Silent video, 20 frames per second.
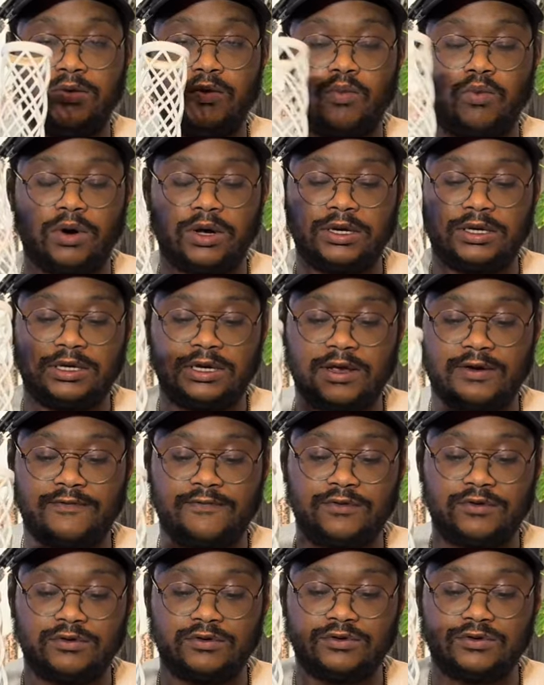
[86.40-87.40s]
what
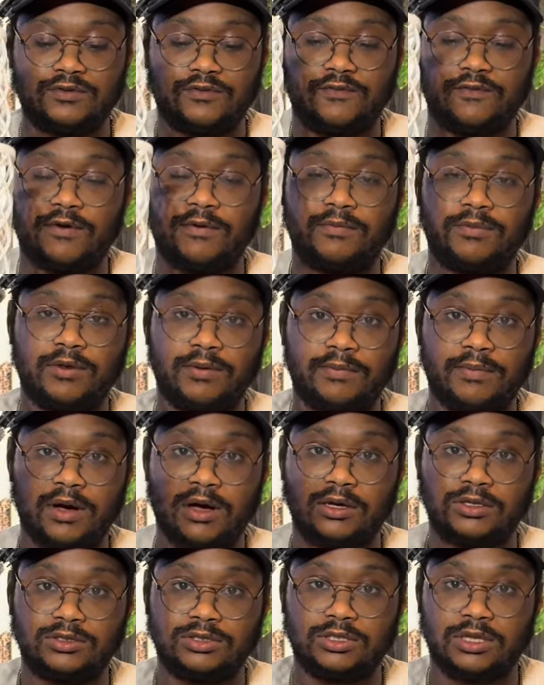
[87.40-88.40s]
differs from the
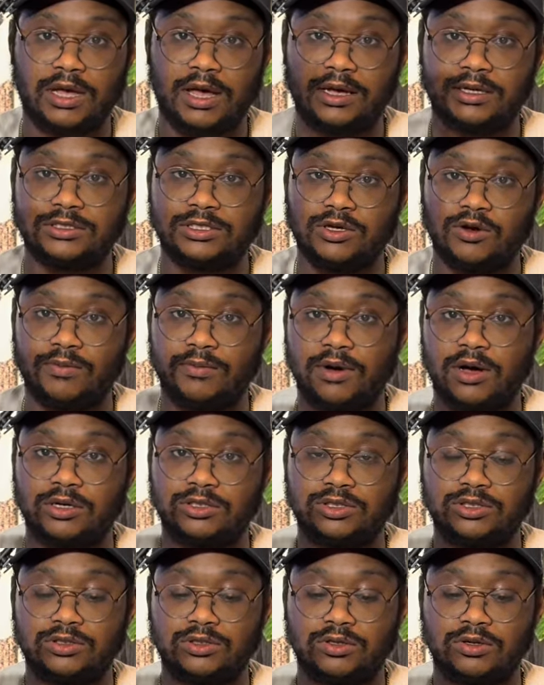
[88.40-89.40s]
XL
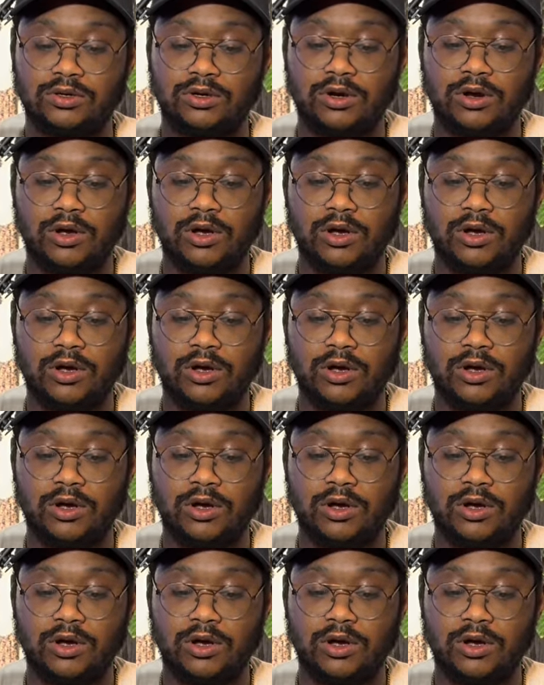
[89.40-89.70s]
modular